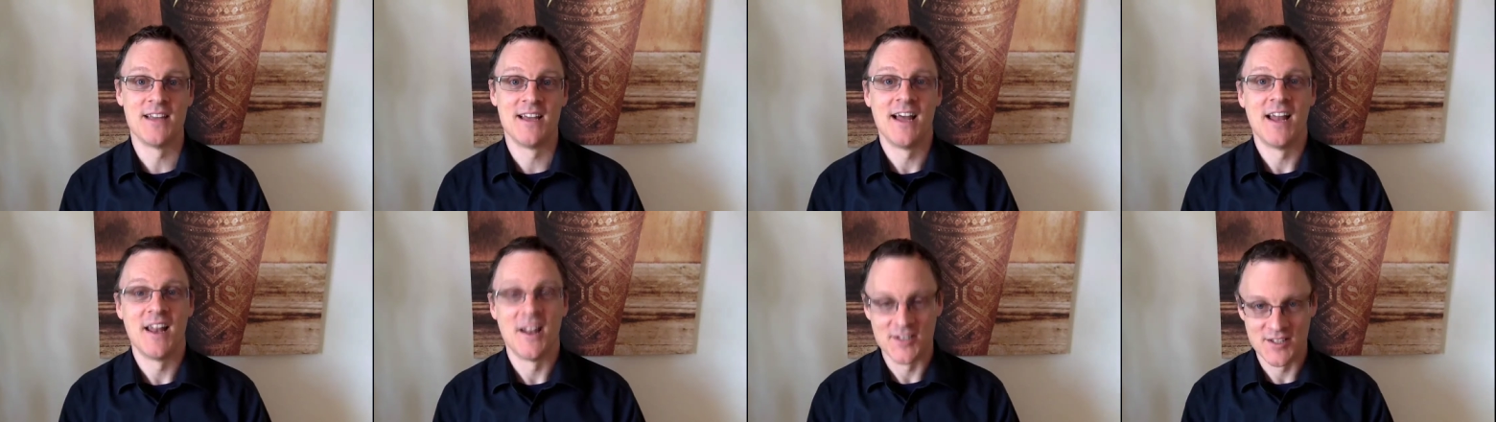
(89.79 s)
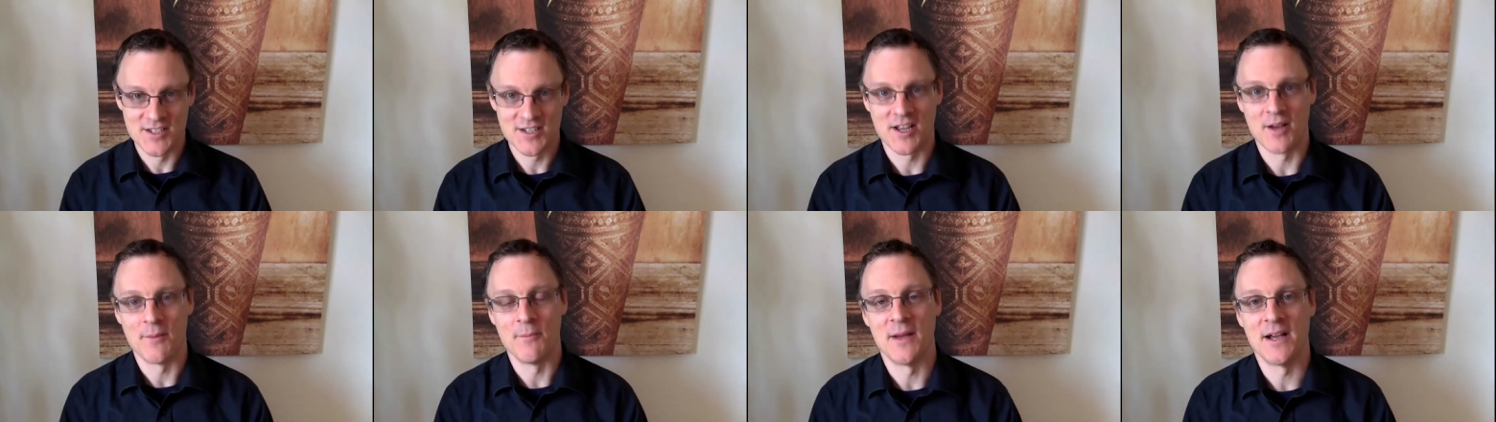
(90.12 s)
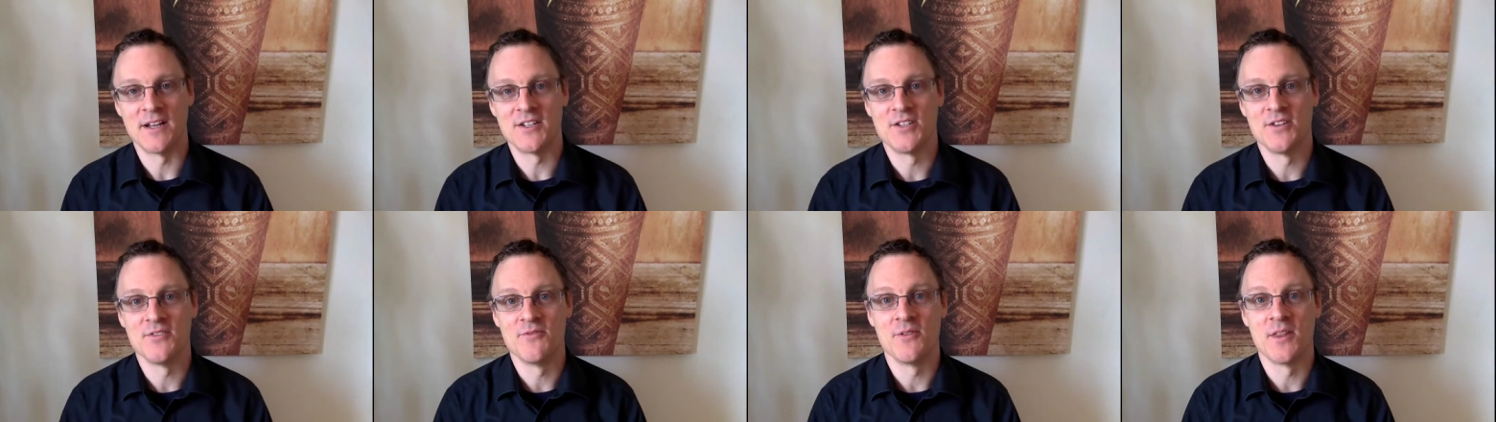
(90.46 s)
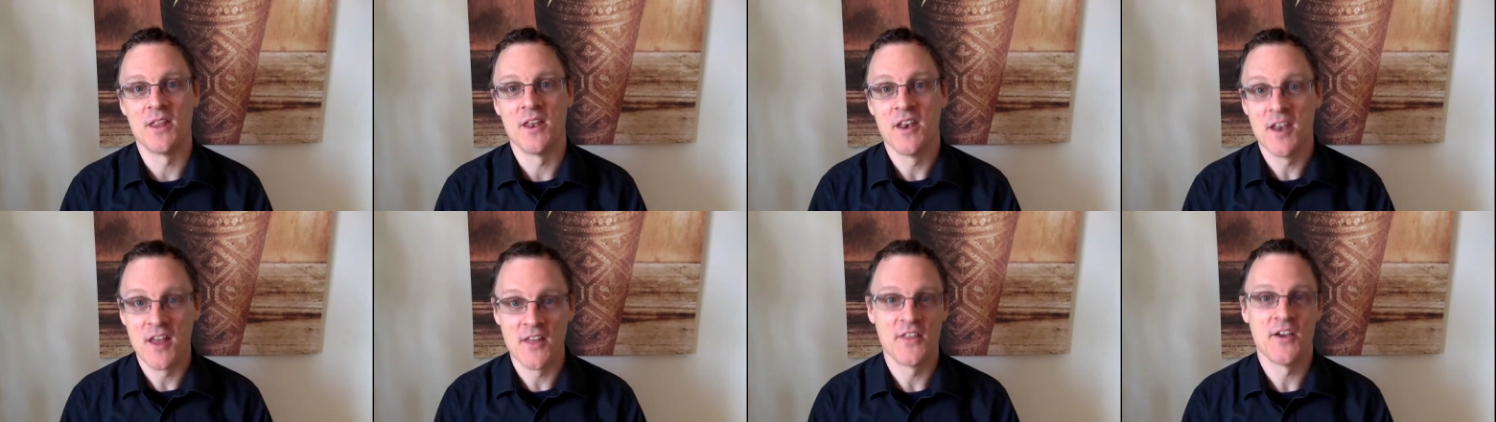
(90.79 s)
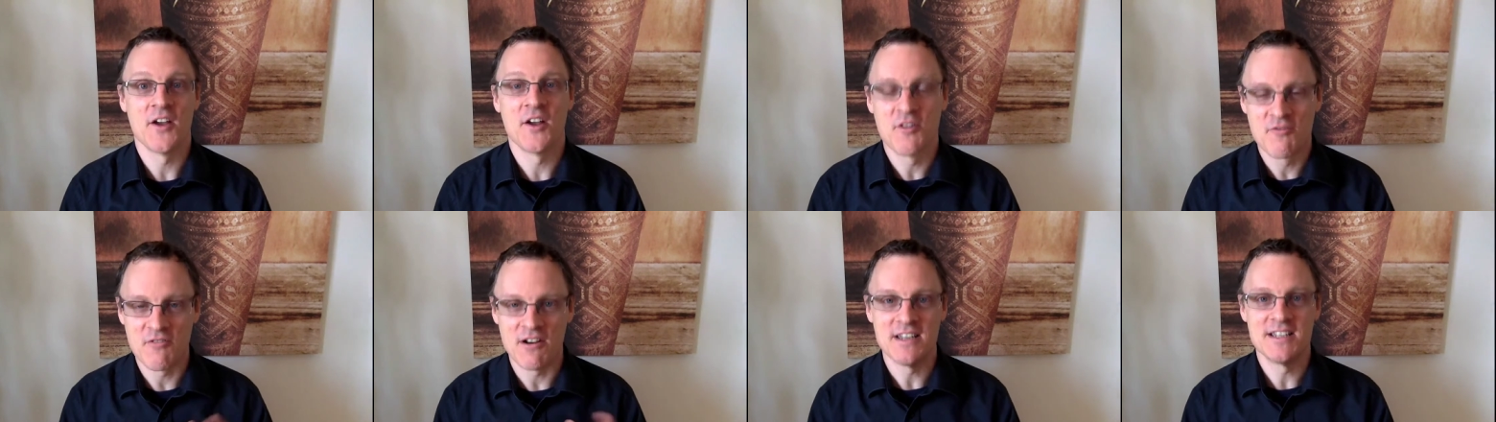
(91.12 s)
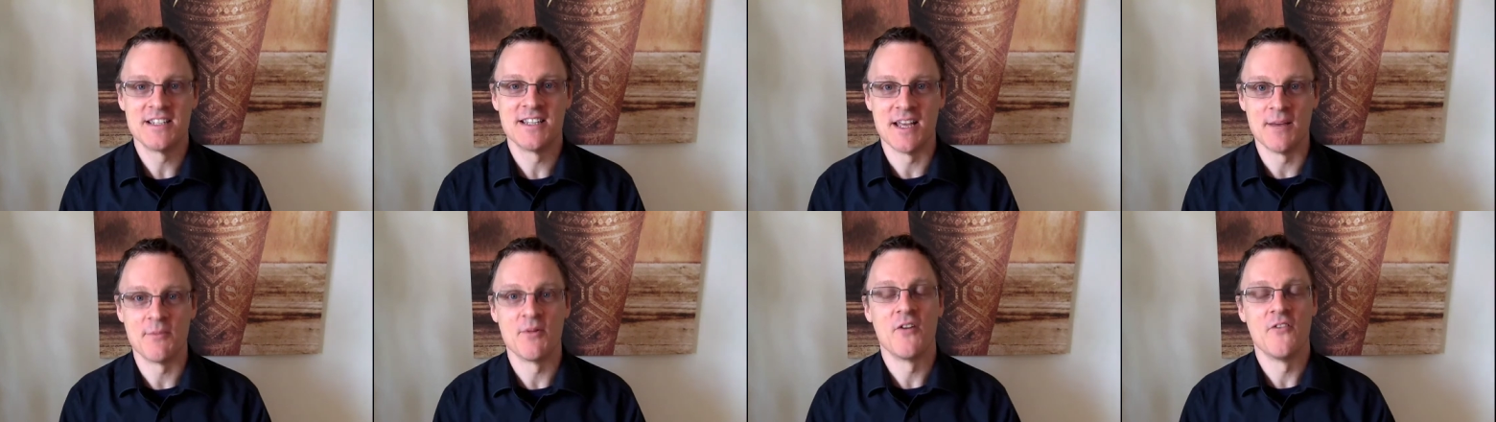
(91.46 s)
and I'll come back to you with another great
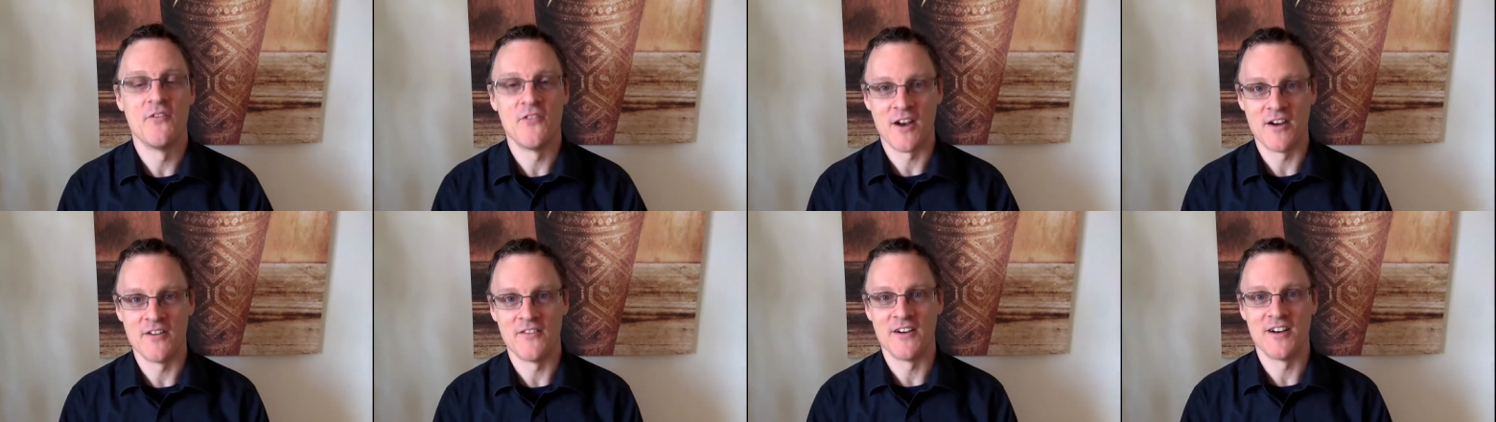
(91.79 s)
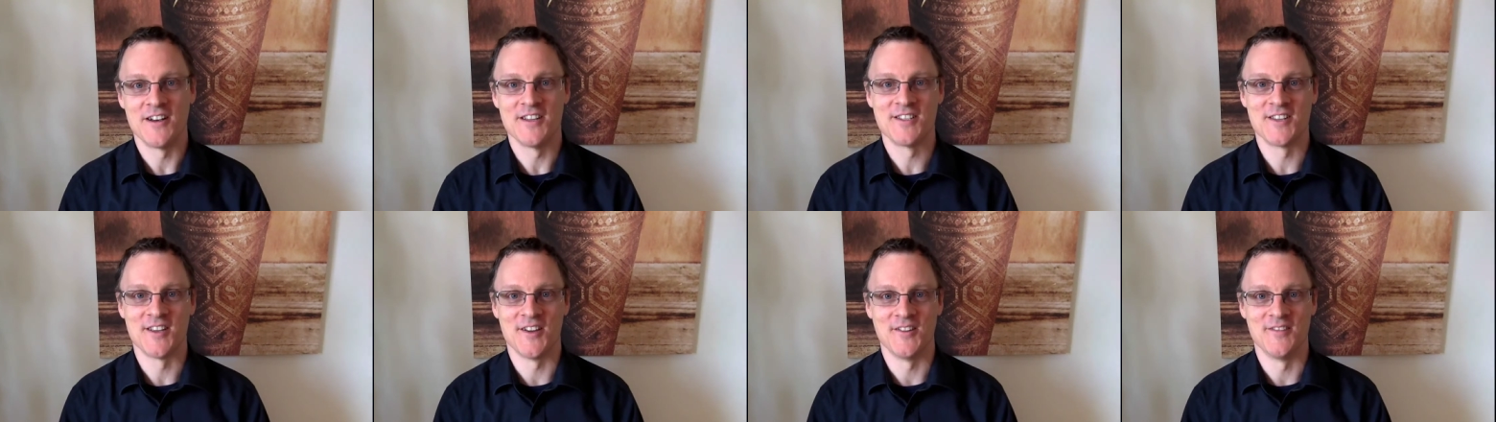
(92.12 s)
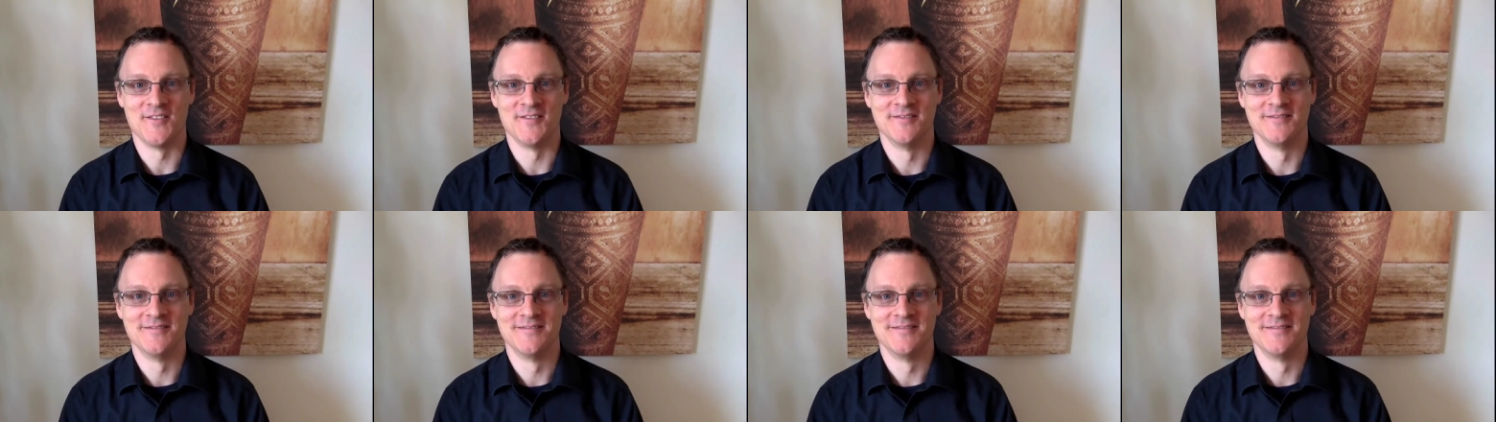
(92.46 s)
tip very, very soon.